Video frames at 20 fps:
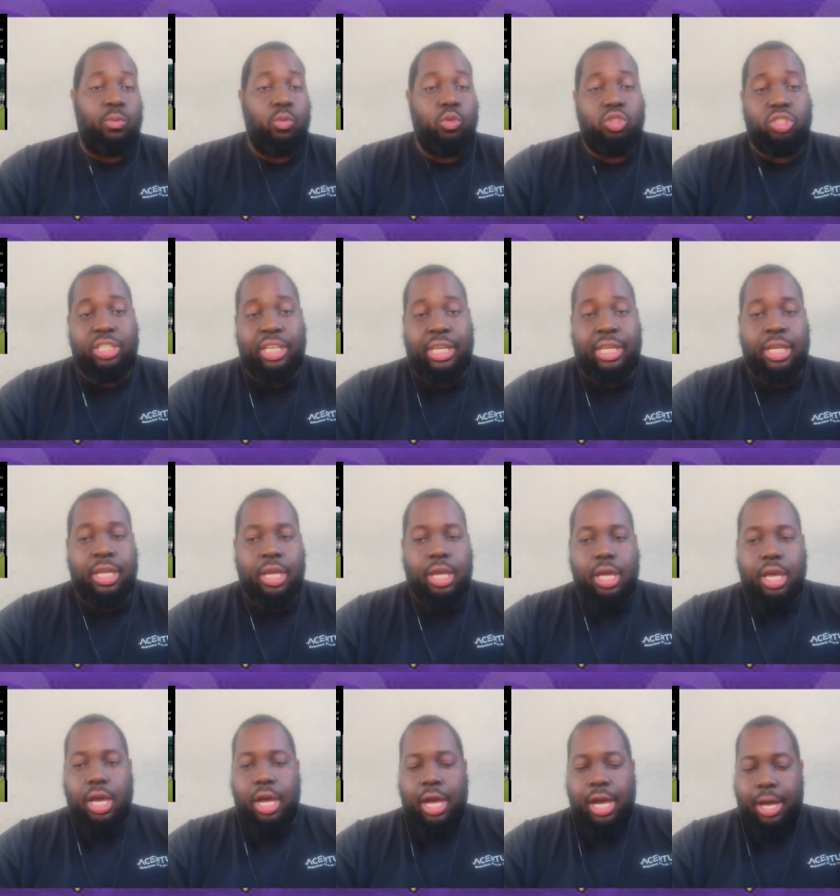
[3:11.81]
We'll see.
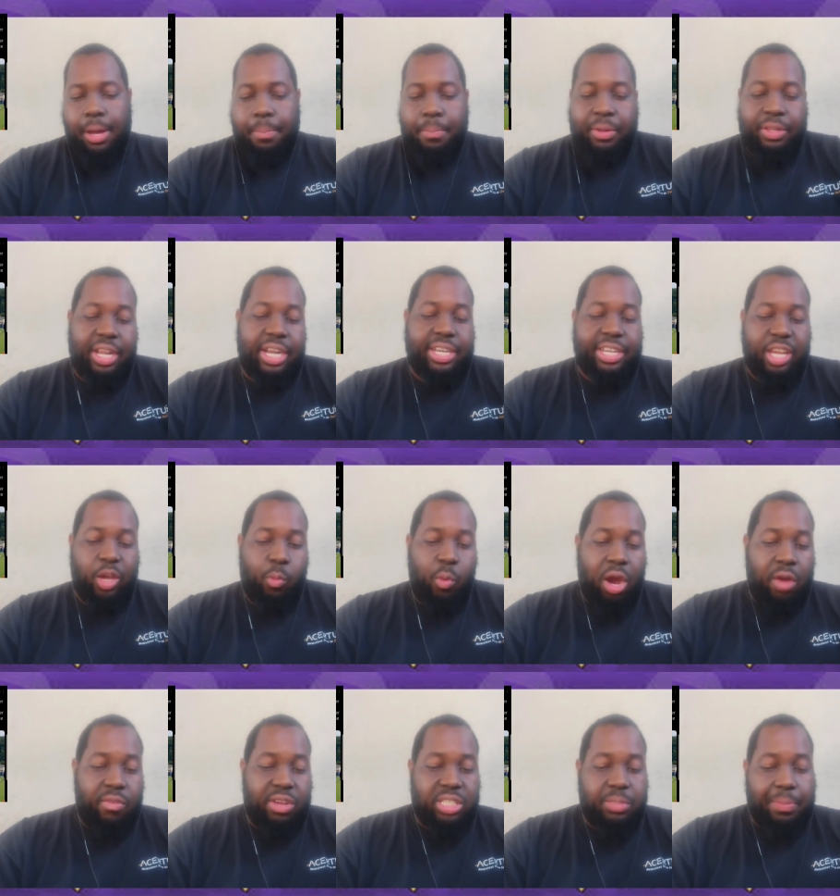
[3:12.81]
But they did
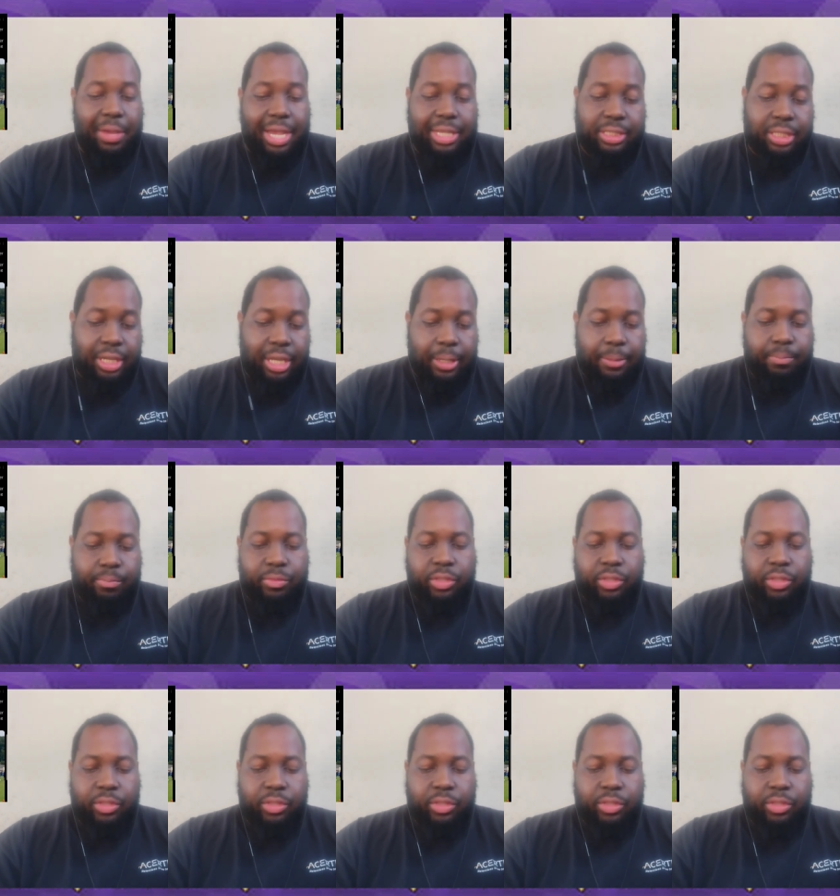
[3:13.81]
wear wristbands today.